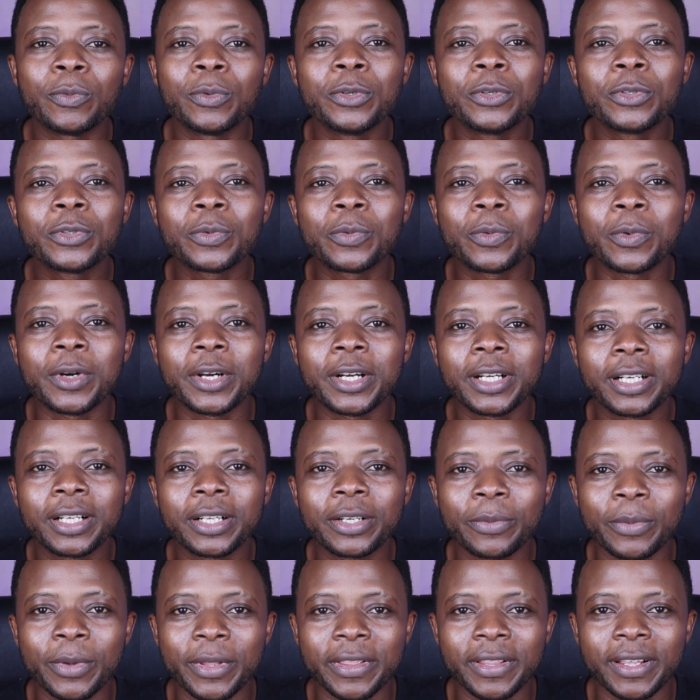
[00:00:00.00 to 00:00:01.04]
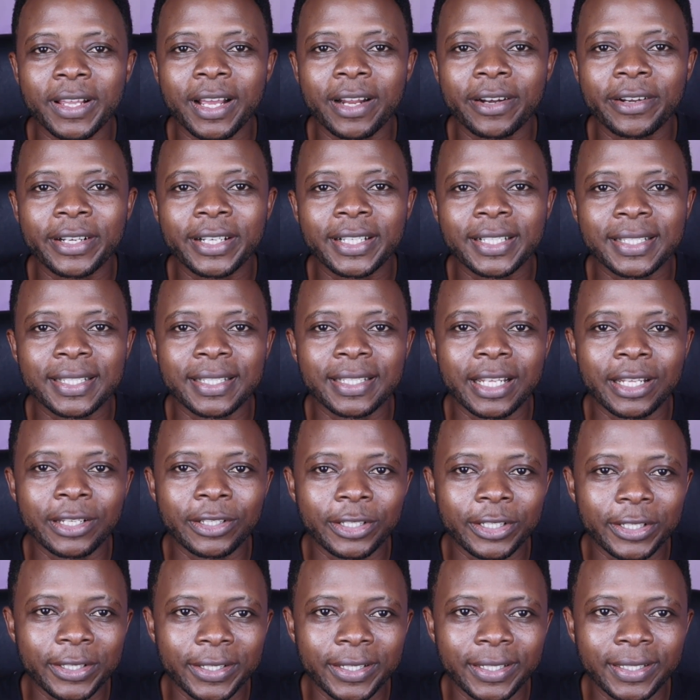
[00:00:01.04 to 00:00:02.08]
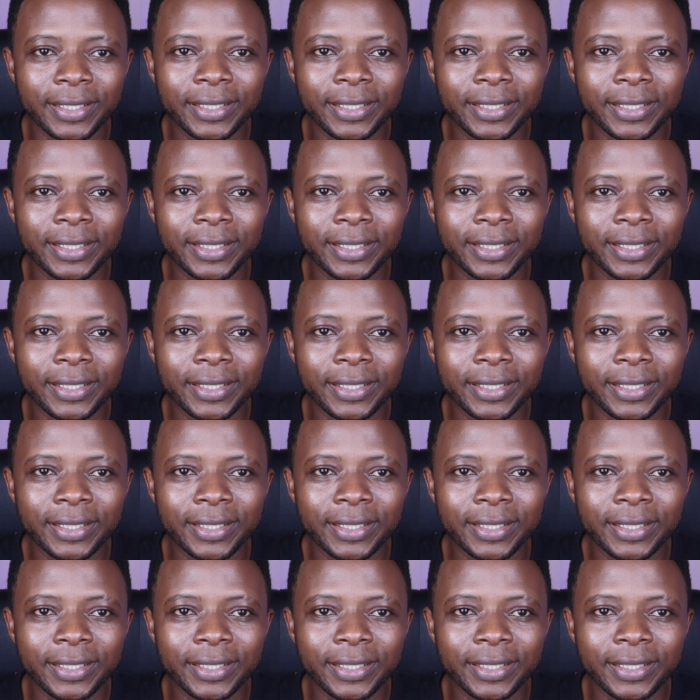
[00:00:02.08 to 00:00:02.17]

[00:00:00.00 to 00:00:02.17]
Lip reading: won't work with carriers in another.